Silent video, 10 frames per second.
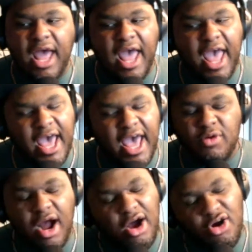I had
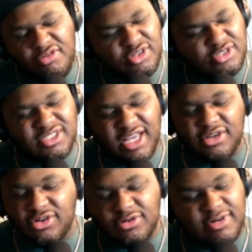a moment where I
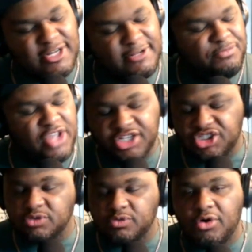almost was like, you know what,
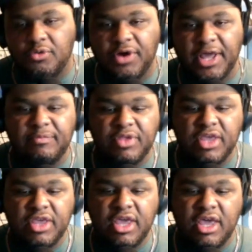I should just walk
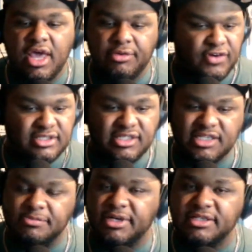away. It was
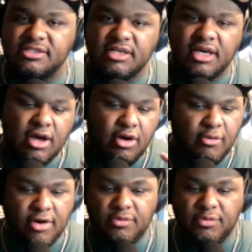fun 6 months,
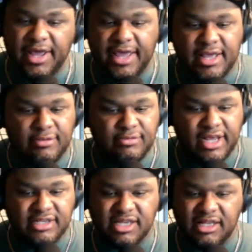walk
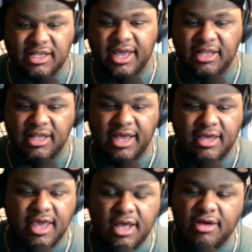away. Like I said, let
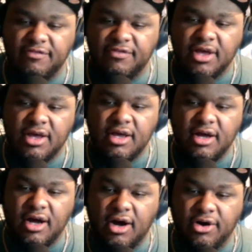Kev
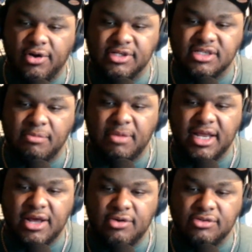or
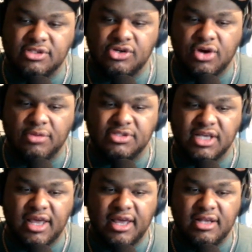somebody else, you know what I'm
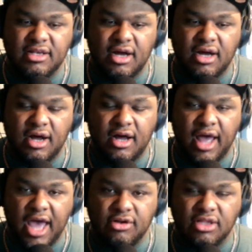saying,
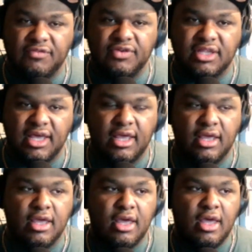handle everything.